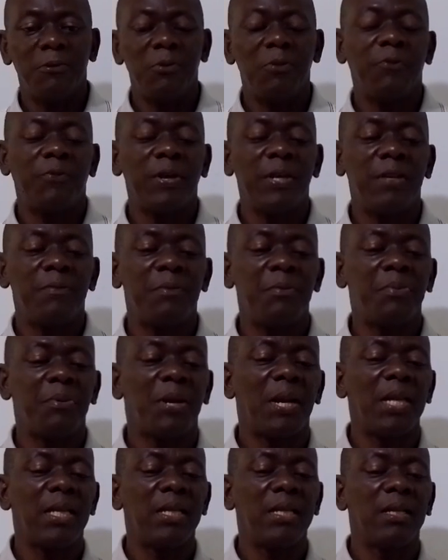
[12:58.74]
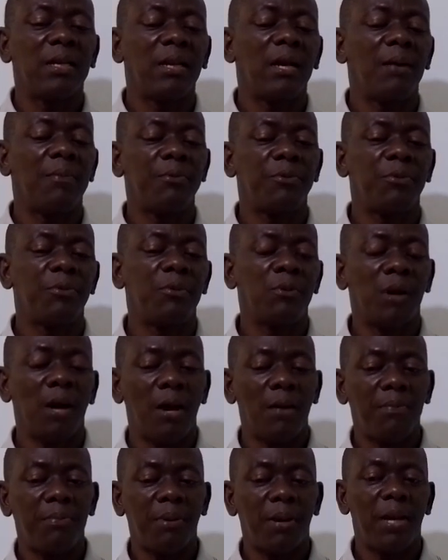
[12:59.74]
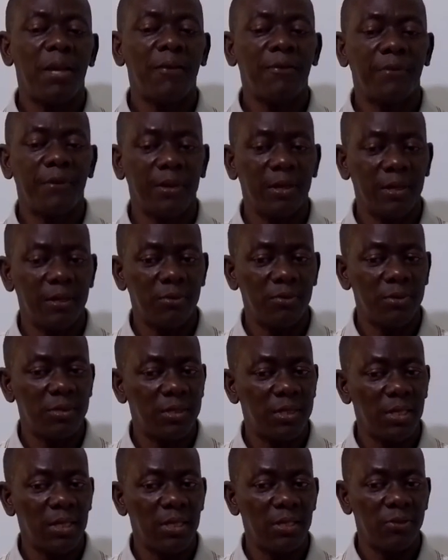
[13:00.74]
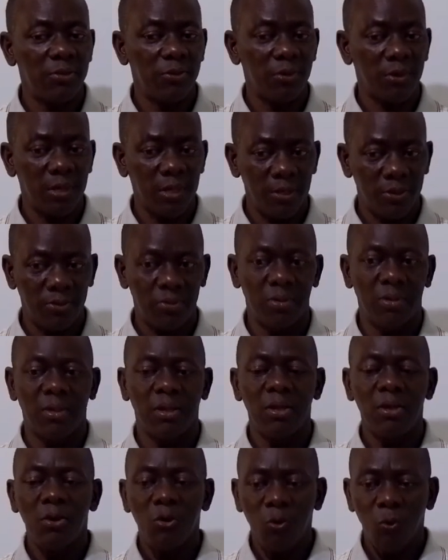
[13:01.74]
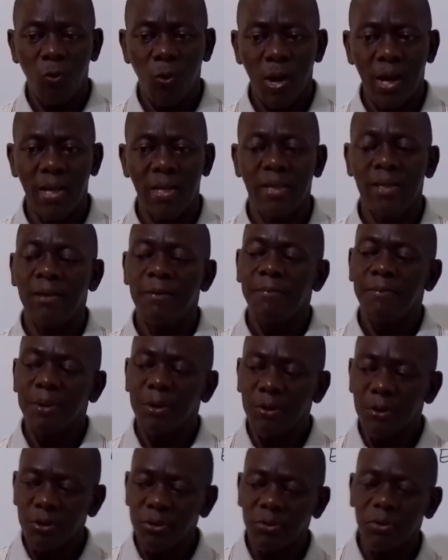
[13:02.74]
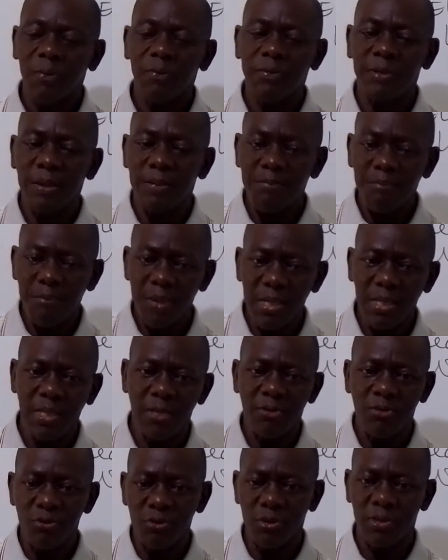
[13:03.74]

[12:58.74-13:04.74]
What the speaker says: you find people lining up to apply for electricity installation. Why? Because of the many